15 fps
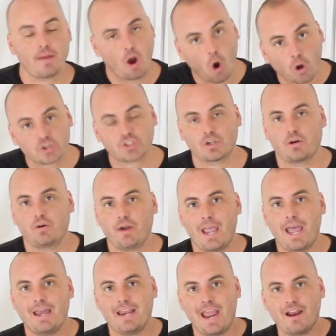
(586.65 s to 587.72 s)
also
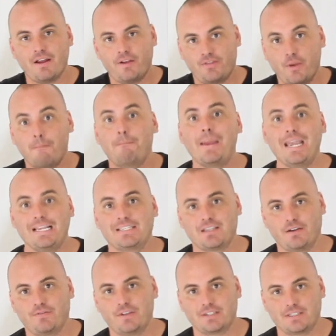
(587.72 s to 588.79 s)
at the base
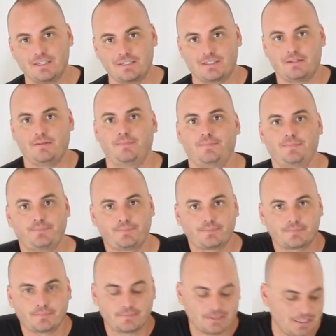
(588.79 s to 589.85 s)
of the system.
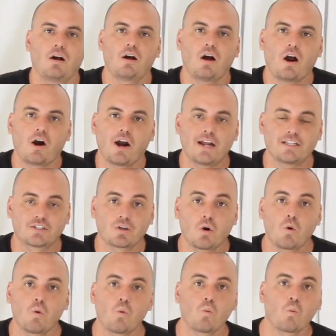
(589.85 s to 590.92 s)
All right,
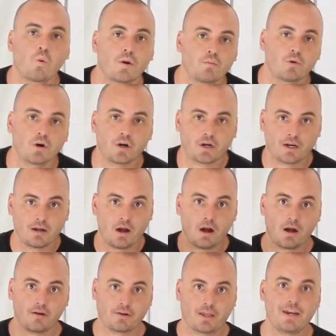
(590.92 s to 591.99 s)
so when we're
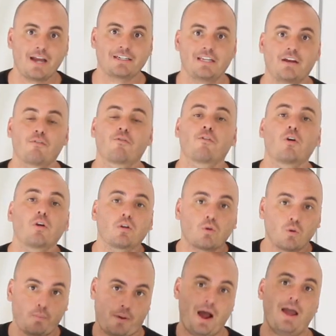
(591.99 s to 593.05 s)
connecting
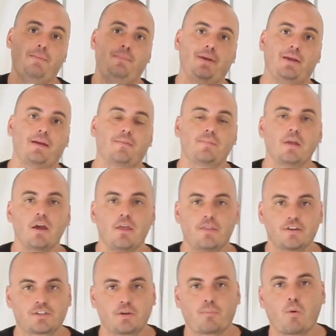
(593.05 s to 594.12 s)
vertical piping,
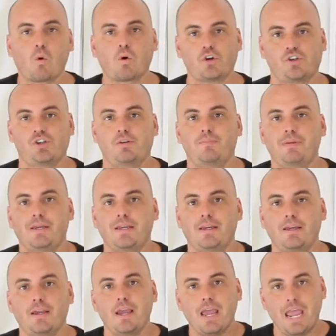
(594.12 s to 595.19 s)
the support should be